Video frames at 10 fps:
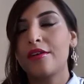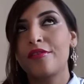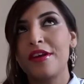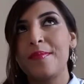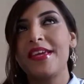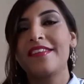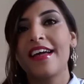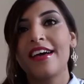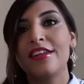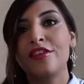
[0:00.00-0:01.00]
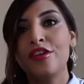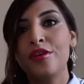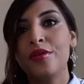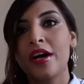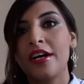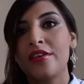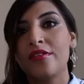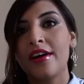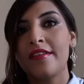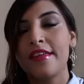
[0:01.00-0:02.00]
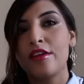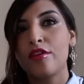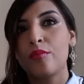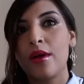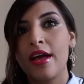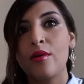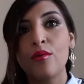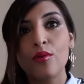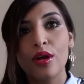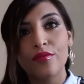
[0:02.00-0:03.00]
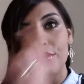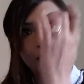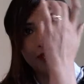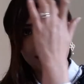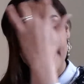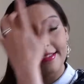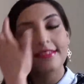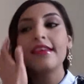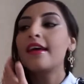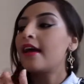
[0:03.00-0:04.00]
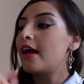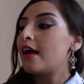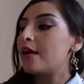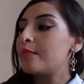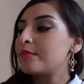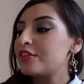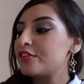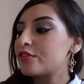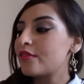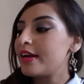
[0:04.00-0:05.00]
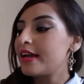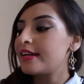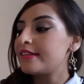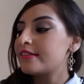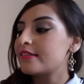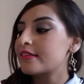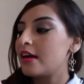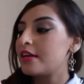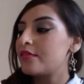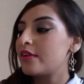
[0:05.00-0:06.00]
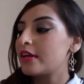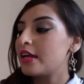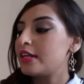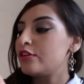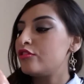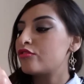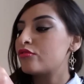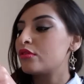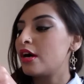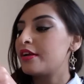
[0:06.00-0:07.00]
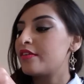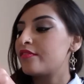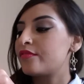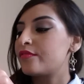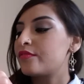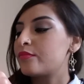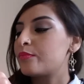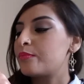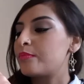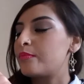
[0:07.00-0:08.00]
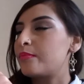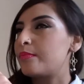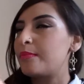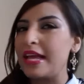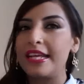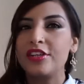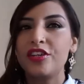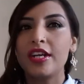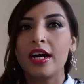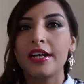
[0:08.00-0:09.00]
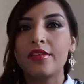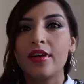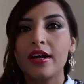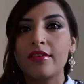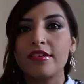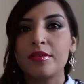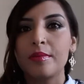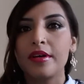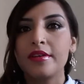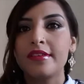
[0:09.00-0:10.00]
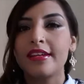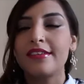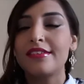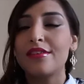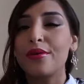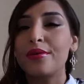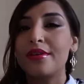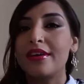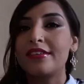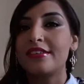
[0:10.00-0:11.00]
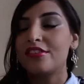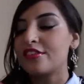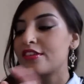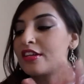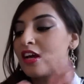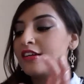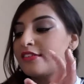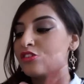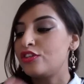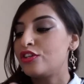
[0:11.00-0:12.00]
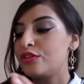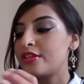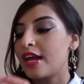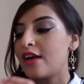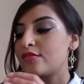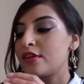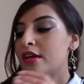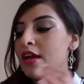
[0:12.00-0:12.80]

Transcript: uh, creamy that nude kind of color that you could wear all over your lids um, which is great and it's just kind of like a neutral kind of beigey kind of colour I suppose and it's so nice it's just a nice nude to have